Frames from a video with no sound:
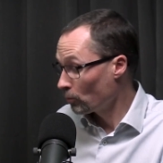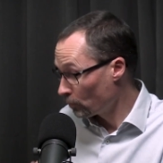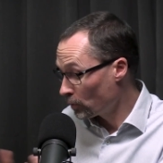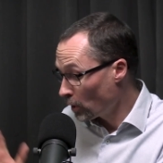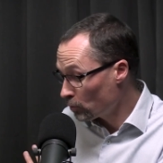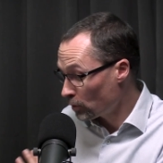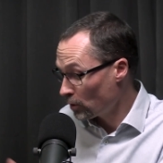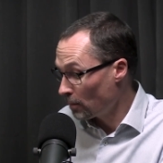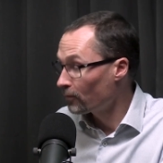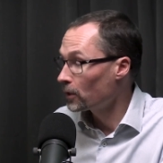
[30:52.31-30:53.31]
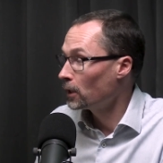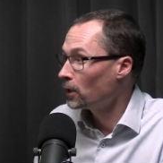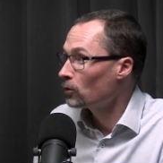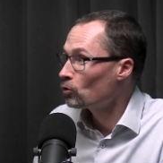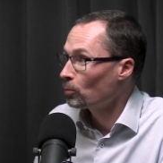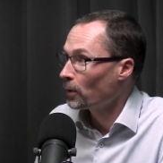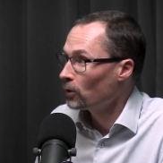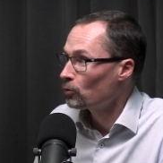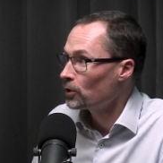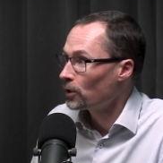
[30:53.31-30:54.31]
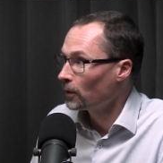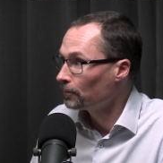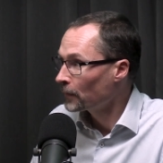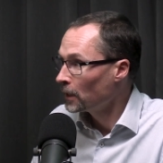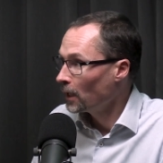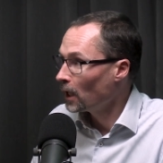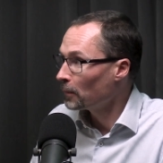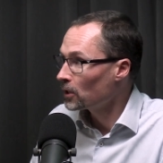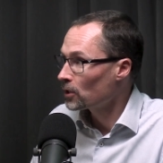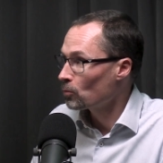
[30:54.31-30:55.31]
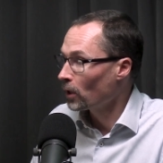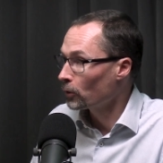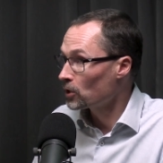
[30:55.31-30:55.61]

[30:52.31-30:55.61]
So those are some of the super interesting elements as well.